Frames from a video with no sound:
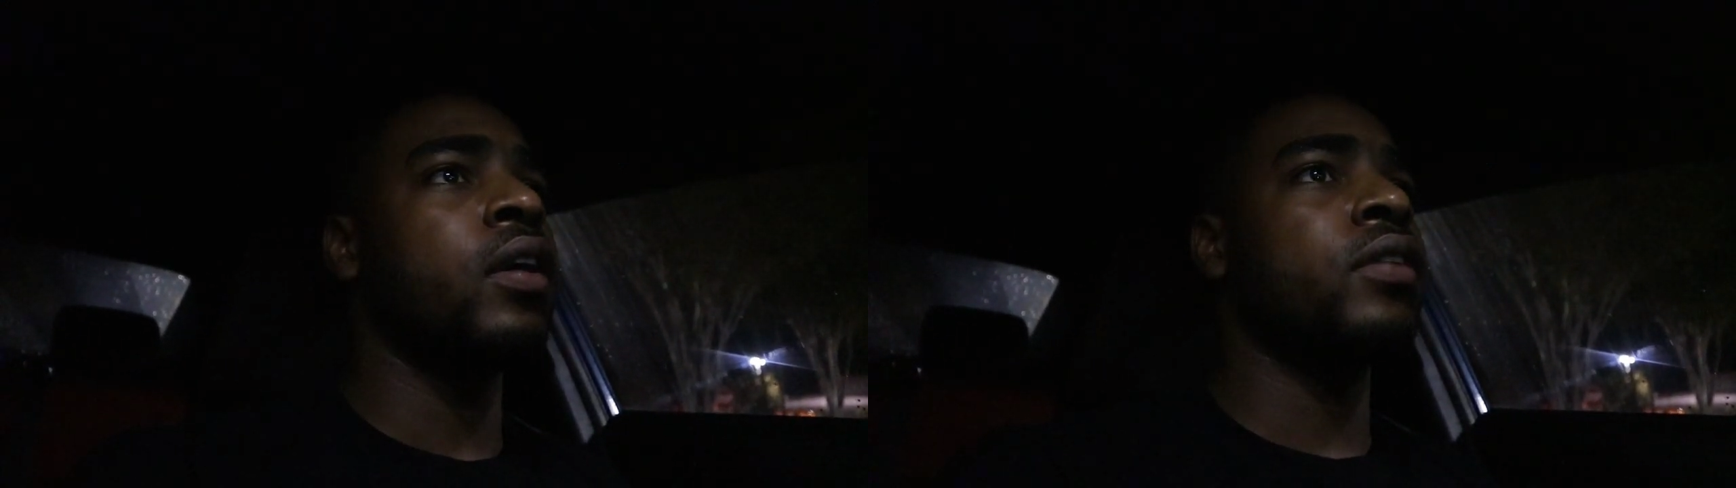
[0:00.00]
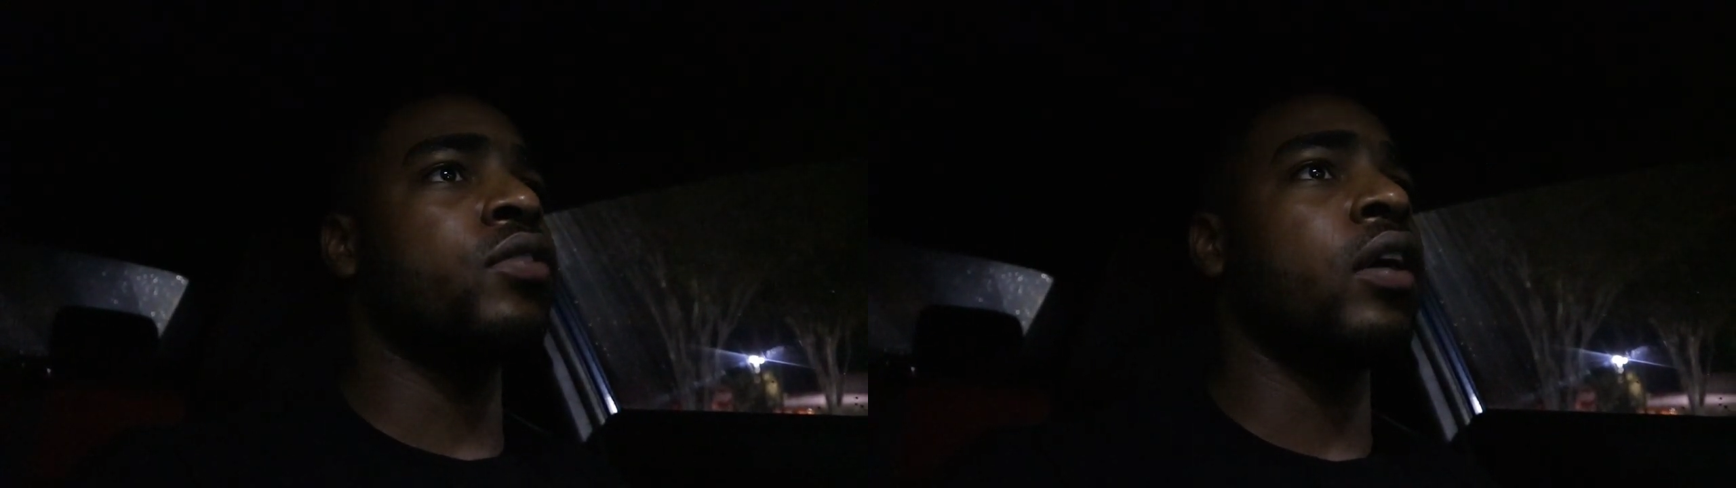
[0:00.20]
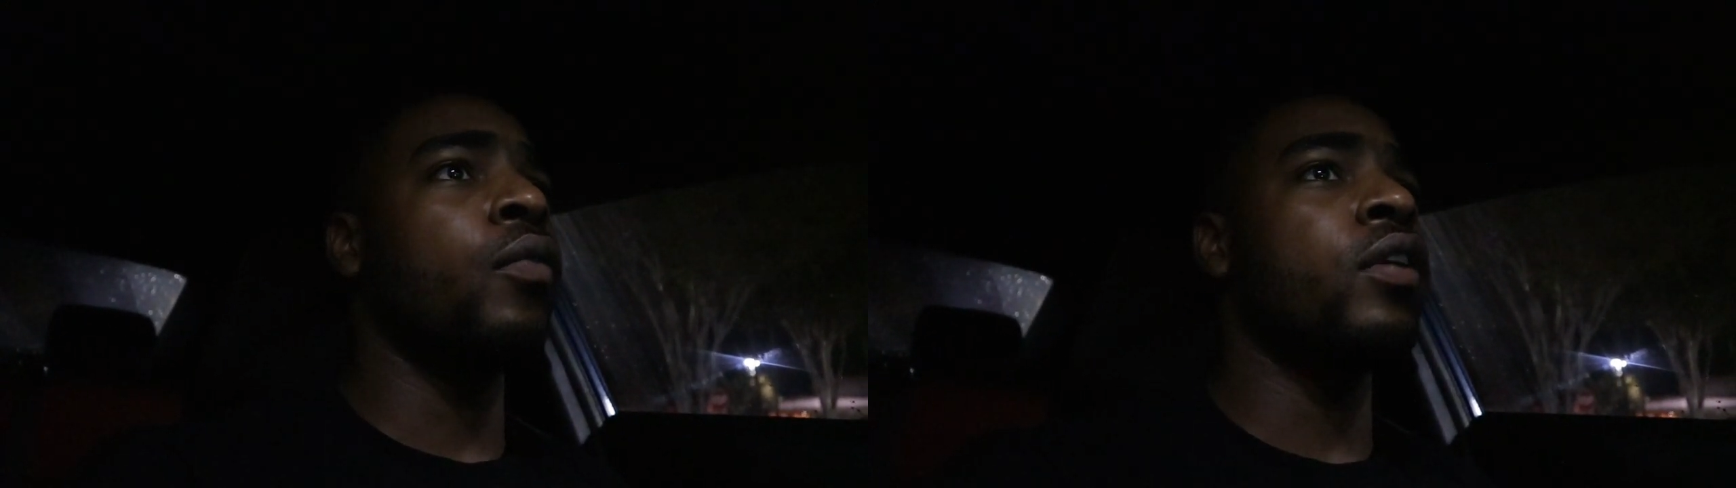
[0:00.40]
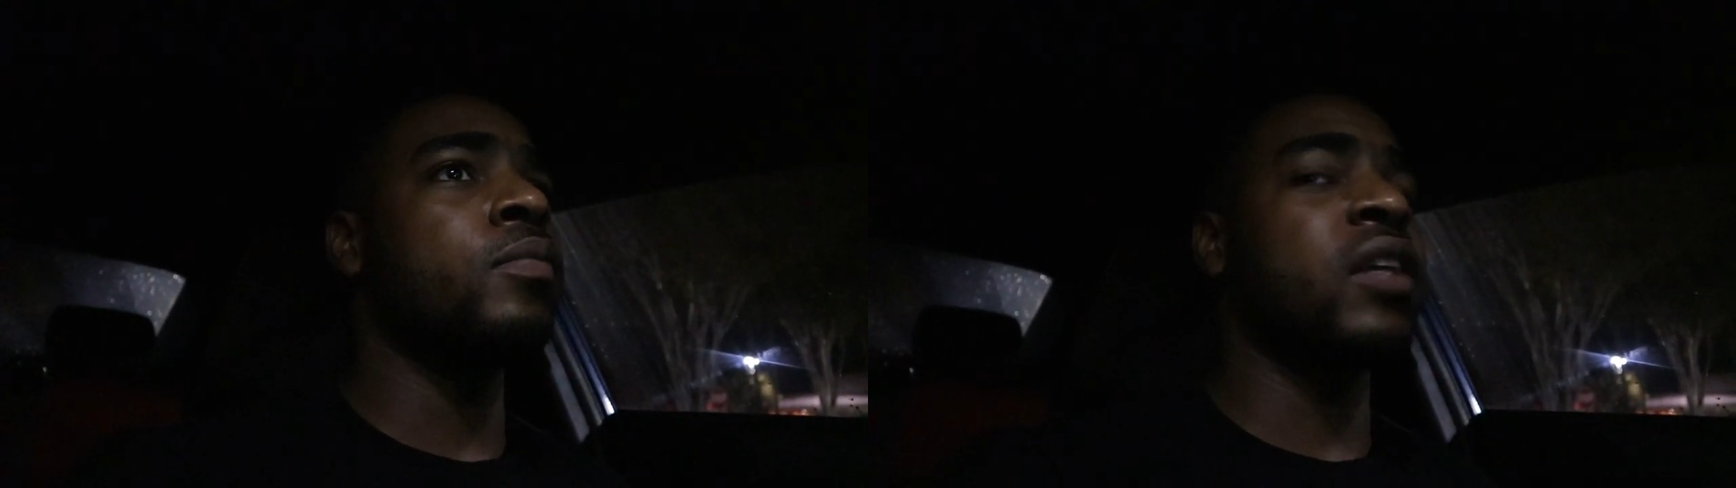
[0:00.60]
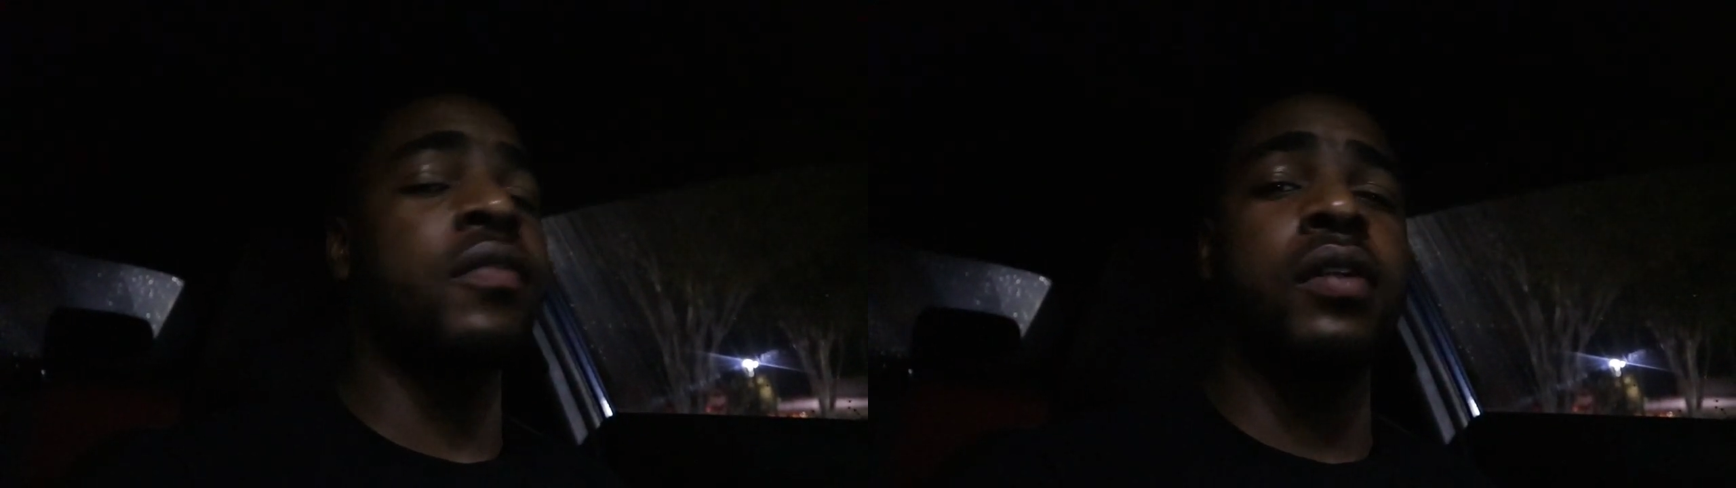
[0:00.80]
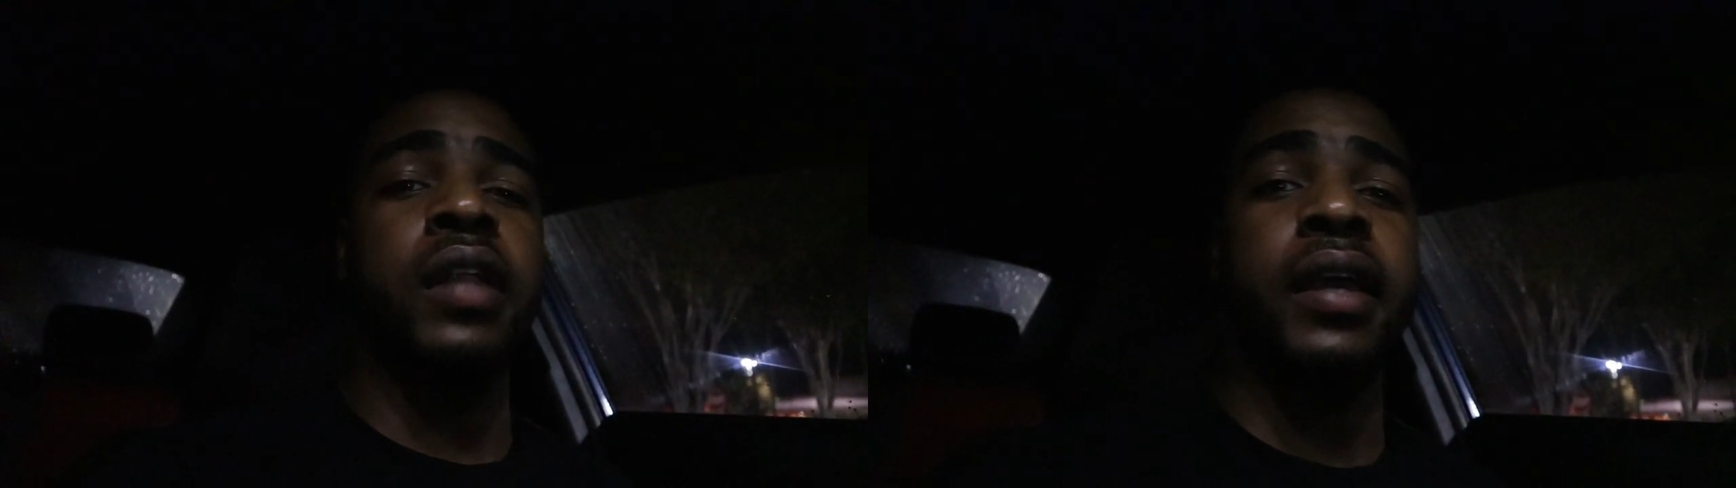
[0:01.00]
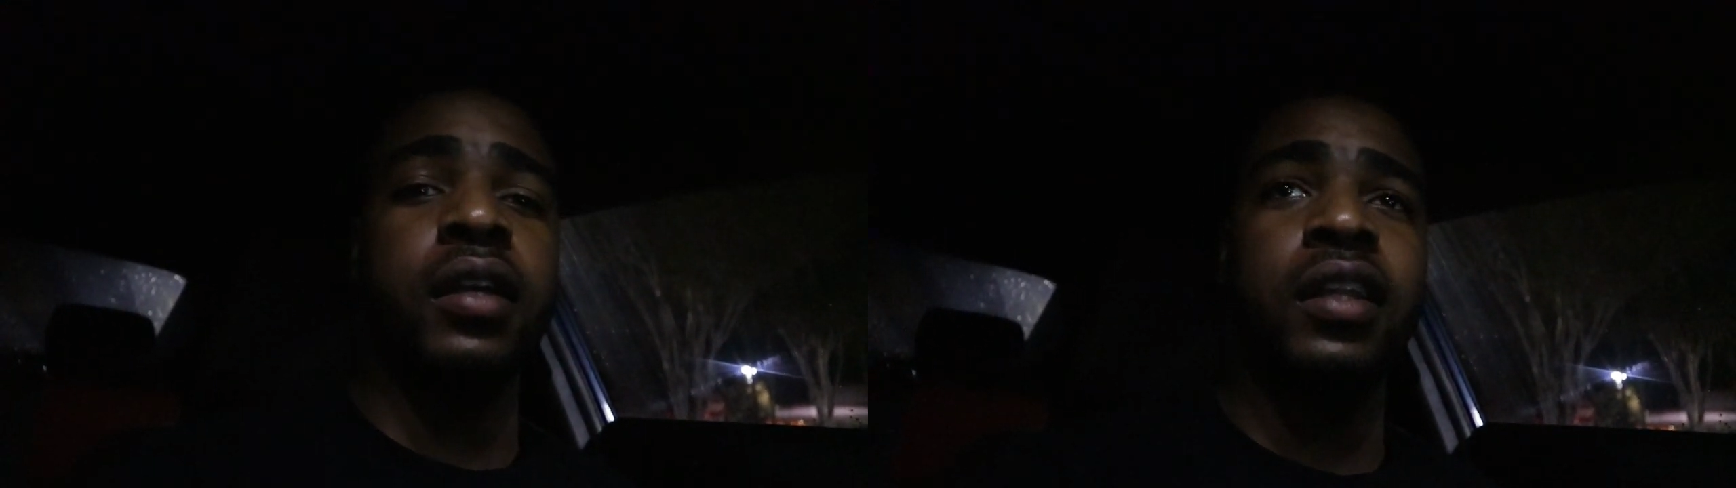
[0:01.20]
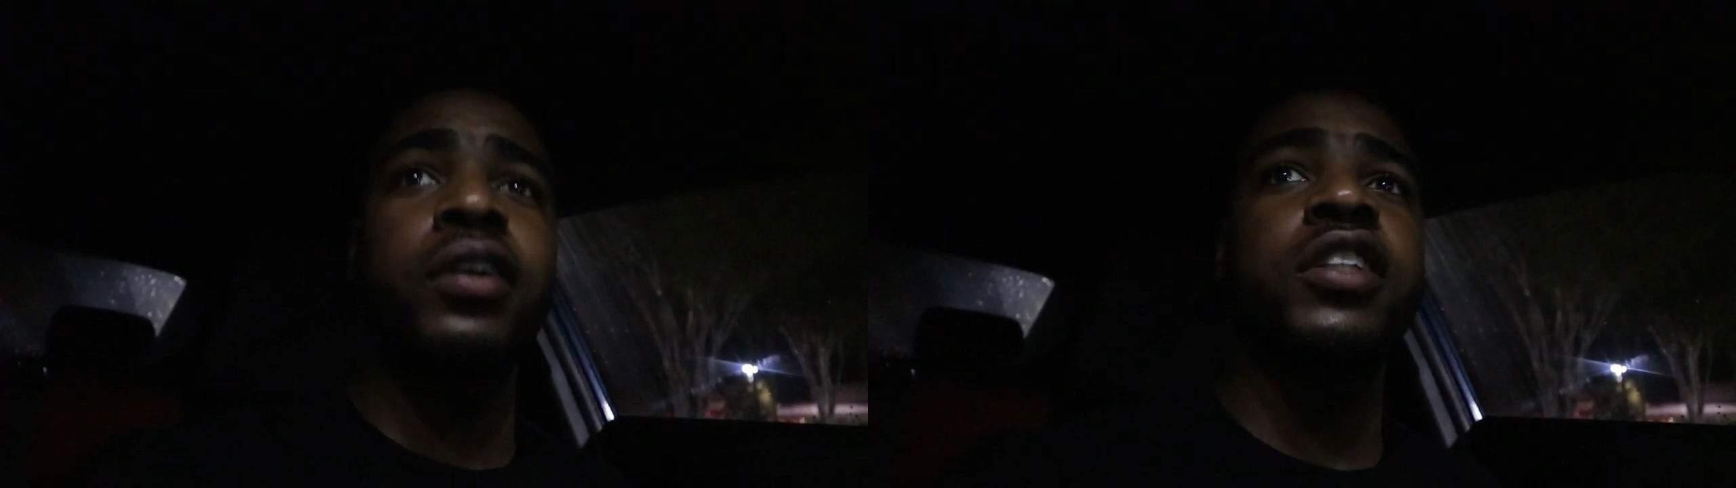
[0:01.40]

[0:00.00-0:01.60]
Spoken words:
So I wanted to give him like a little